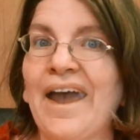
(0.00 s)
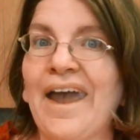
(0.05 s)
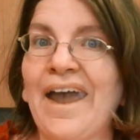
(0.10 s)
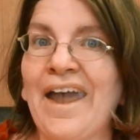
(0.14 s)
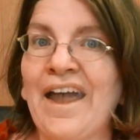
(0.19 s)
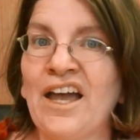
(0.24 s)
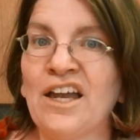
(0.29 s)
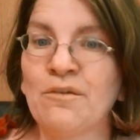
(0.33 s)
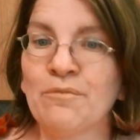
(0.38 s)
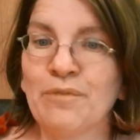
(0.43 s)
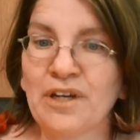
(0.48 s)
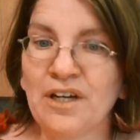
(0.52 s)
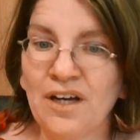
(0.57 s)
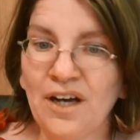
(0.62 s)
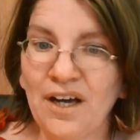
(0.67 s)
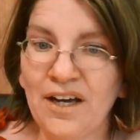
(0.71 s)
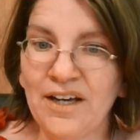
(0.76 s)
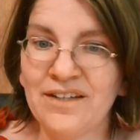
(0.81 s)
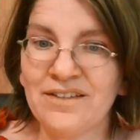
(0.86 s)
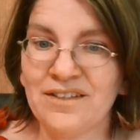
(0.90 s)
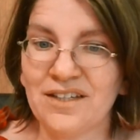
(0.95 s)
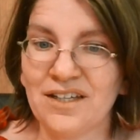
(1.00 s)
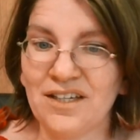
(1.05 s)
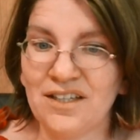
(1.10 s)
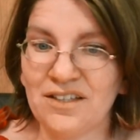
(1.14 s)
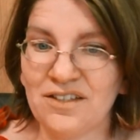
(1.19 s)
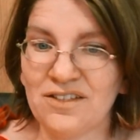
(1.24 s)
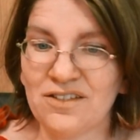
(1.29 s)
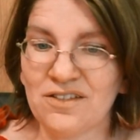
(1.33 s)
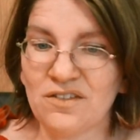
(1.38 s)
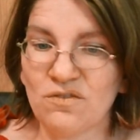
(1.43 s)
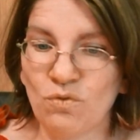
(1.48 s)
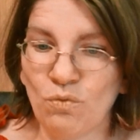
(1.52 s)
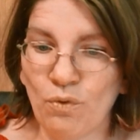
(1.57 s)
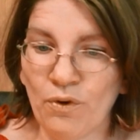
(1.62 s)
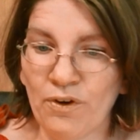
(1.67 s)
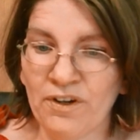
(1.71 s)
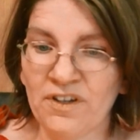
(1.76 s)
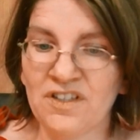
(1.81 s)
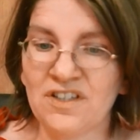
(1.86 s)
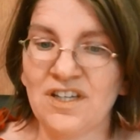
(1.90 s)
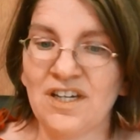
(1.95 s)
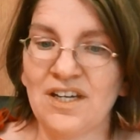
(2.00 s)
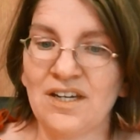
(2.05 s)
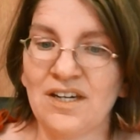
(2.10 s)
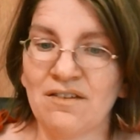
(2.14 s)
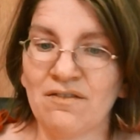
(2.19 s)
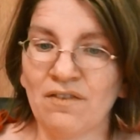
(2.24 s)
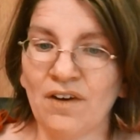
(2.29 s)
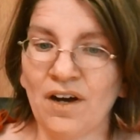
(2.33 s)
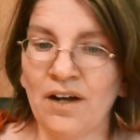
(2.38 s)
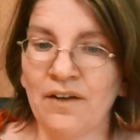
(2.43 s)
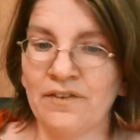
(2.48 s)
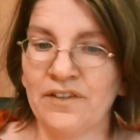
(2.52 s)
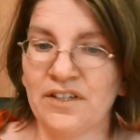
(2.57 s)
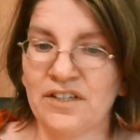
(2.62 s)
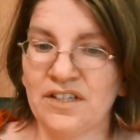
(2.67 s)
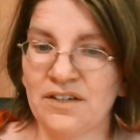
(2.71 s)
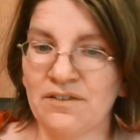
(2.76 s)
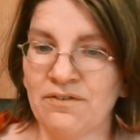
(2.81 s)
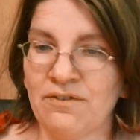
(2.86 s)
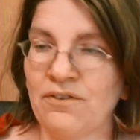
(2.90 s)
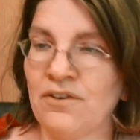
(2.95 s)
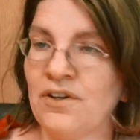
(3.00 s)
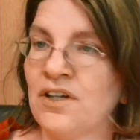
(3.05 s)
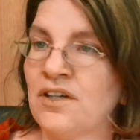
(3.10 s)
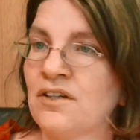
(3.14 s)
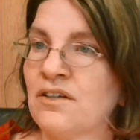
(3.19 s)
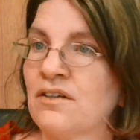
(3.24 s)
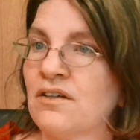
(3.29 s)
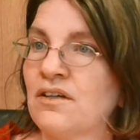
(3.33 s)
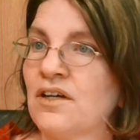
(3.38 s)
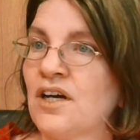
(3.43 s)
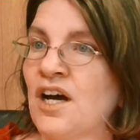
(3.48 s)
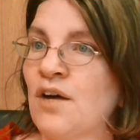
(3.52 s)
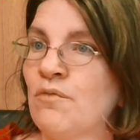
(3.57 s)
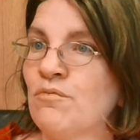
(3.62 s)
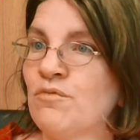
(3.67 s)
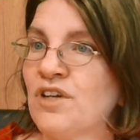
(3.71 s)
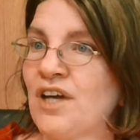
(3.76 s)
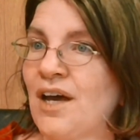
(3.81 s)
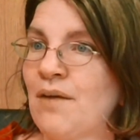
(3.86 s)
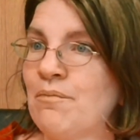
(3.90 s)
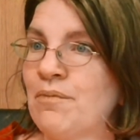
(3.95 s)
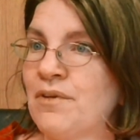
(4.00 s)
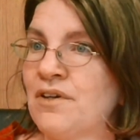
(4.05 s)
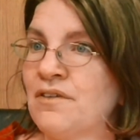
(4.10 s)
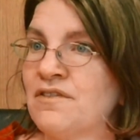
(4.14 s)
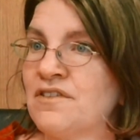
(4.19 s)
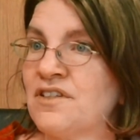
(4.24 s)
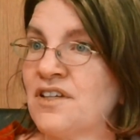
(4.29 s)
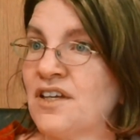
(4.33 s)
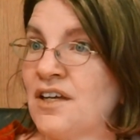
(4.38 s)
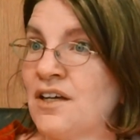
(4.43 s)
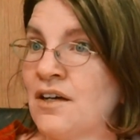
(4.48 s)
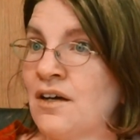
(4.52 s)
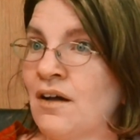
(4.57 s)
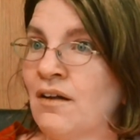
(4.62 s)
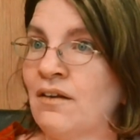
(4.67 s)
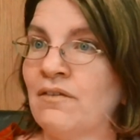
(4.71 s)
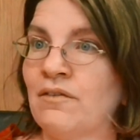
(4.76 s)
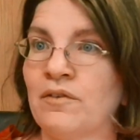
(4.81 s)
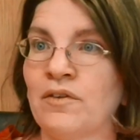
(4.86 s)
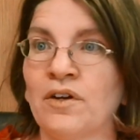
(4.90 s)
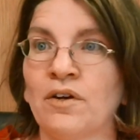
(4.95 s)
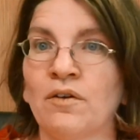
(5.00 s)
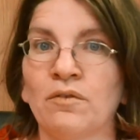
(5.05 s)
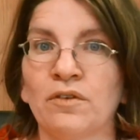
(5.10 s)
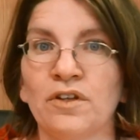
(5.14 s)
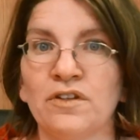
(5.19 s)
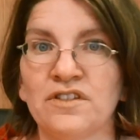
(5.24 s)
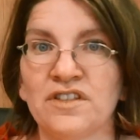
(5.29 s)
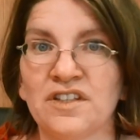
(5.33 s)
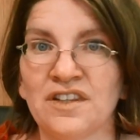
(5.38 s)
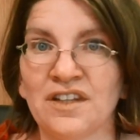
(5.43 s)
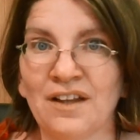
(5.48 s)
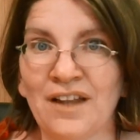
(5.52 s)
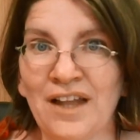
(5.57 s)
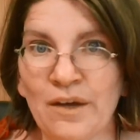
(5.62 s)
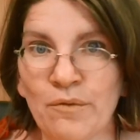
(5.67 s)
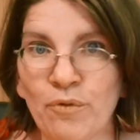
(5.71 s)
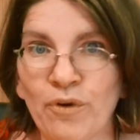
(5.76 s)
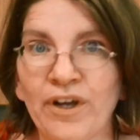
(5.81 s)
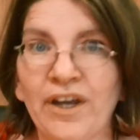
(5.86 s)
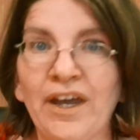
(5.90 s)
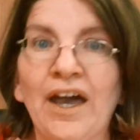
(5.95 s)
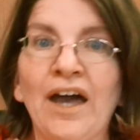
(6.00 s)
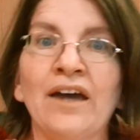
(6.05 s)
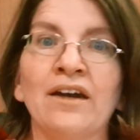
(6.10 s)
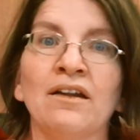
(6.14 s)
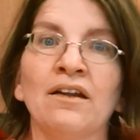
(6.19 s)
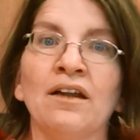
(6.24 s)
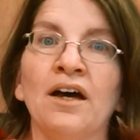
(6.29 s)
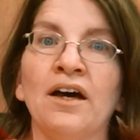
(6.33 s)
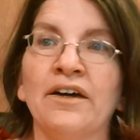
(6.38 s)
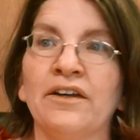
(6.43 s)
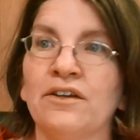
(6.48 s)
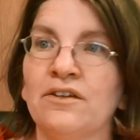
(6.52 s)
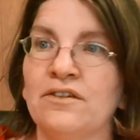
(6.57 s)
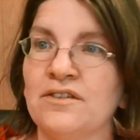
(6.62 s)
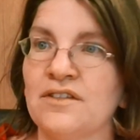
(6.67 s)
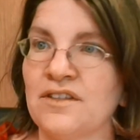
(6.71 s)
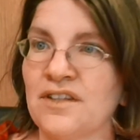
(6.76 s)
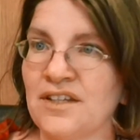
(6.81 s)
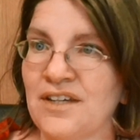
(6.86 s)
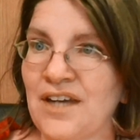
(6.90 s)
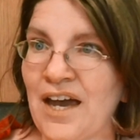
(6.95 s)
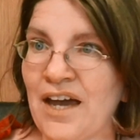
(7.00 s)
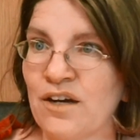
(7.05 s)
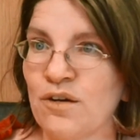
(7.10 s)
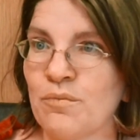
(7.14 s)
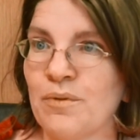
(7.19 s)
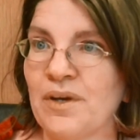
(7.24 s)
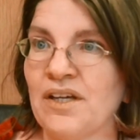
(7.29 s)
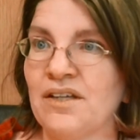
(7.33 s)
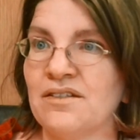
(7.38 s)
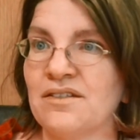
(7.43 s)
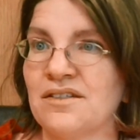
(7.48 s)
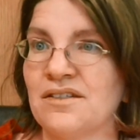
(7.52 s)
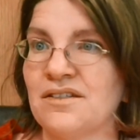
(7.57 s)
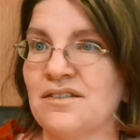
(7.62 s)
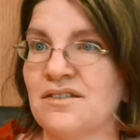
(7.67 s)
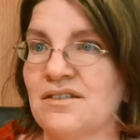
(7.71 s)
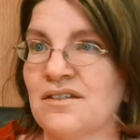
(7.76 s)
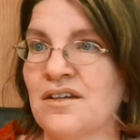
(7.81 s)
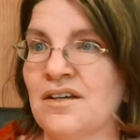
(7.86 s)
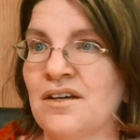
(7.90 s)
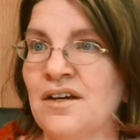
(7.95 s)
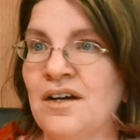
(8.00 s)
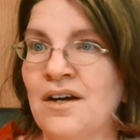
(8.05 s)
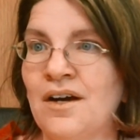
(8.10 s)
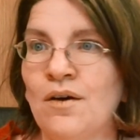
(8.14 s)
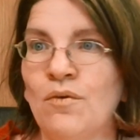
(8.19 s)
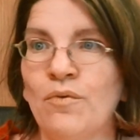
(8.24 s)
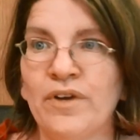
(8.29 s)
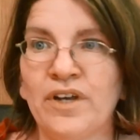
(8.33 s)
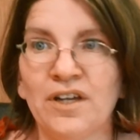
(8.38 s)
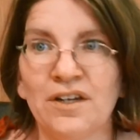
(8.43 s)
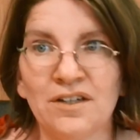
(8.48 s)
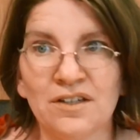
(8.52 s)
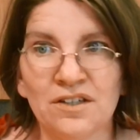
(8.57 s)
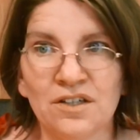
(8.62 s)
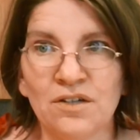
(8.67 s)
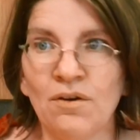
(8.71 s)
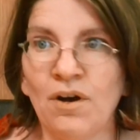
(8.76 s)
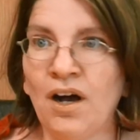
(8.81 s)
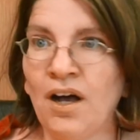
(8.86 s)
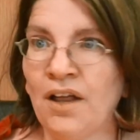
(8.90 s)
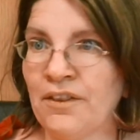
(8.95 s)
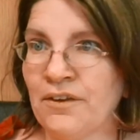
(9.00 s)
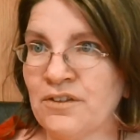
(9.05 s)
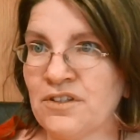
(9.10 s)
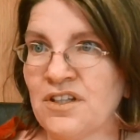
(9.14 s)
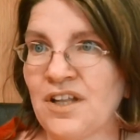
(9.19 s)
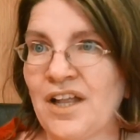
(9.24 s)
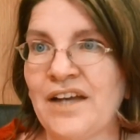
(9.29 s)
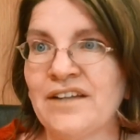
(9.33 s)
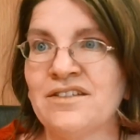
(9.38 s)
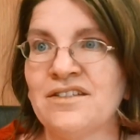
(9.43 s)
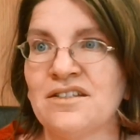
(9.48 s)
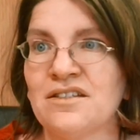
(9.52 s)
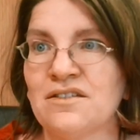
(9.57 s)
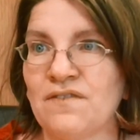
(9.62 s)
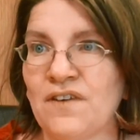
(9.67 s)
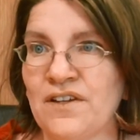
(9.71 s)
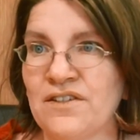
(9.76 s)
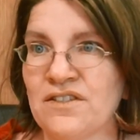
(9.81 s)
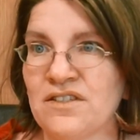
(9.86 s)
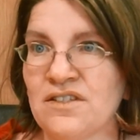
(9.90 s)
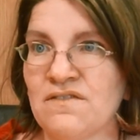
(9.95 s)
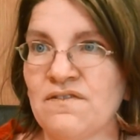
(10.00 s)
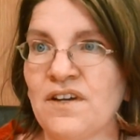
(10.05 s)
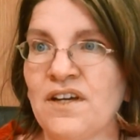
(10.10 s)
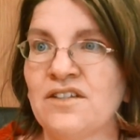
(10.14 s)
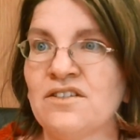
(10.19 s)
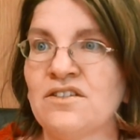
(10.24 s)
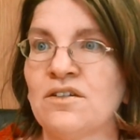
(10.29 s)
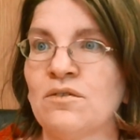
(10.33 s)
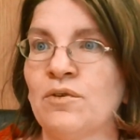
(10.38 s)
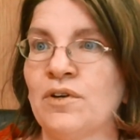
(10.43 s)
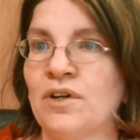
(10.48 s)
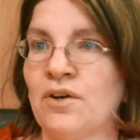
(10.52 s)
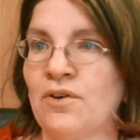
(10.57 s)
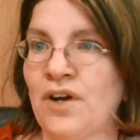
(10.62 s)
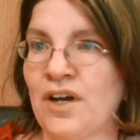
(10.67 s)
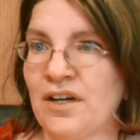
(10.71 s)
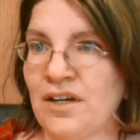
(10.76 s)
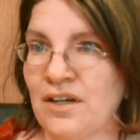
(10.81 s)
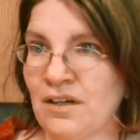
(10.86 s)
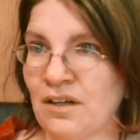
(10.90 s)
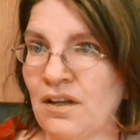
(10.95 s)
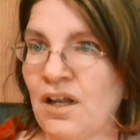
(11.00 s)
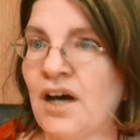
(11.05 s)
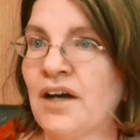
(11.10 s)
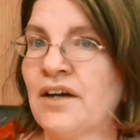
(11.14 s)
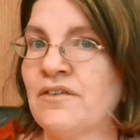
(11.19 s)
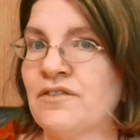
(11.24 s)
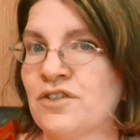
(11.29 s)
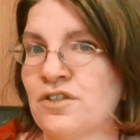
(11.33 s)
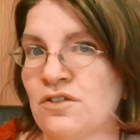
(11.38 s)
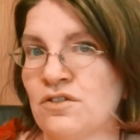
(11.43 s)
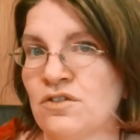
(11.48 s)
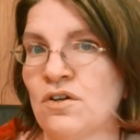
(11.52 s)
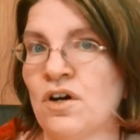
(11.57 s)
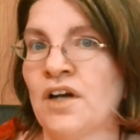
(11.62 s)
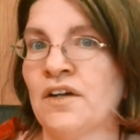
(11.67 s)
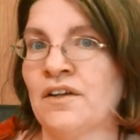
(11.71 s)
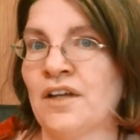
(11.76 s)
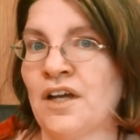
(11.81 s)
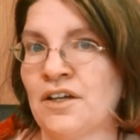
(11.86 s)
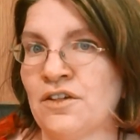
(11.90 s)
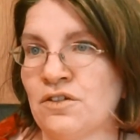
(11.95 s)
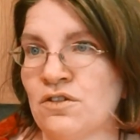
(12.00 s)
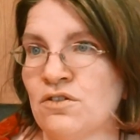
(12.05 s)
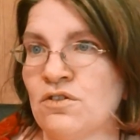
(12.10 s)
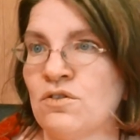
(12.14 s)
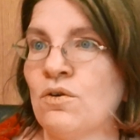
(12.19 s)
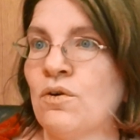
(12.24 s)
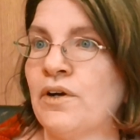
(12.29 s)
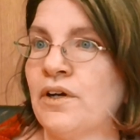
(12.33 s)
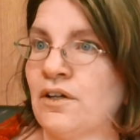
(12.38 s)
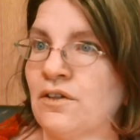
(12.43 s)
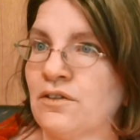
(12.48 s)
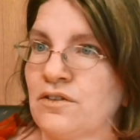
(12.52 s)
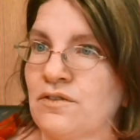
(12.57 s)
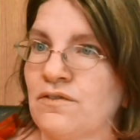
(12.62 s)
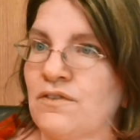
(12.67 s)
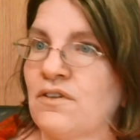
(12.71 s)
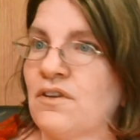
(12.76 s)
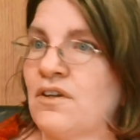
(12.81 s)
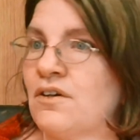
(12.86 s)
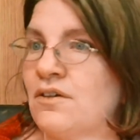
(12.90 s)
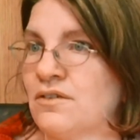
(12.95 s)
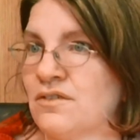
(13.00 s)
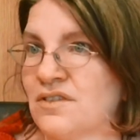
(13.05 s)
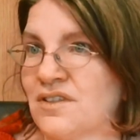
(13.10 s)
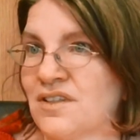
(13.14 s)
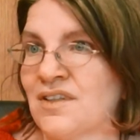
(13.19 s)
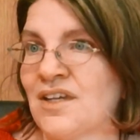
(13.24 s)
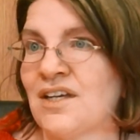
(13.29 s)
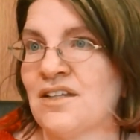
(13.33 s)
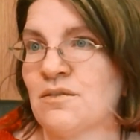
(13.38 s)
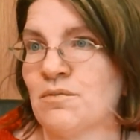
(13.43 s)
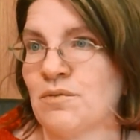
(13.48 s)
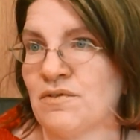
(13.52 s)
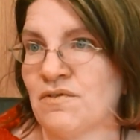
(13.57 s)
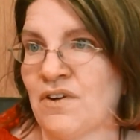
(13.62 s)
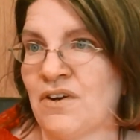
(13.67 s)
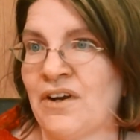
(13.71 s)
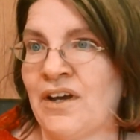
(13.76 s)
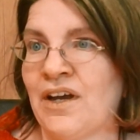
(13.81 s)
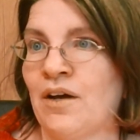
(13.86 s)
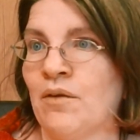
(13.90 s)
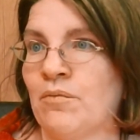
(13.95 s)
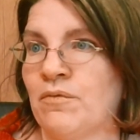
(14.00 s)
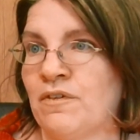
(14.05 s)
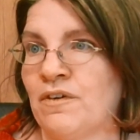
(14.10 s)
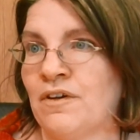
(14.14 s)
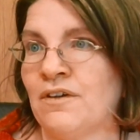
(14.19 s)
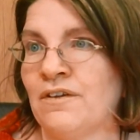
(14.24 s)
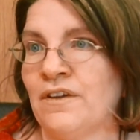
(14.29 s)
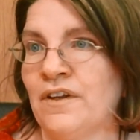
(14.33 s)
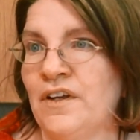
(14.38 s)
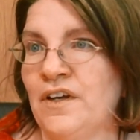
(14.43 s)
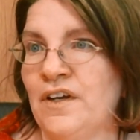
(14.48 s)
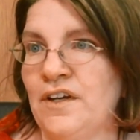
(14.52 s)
And because each worksheet involved a different type of skill, using the library catalog, using the databases, we couldn't do all those classes face-to-face, so we created a lot of online tutorials for those, and that's been very helpful.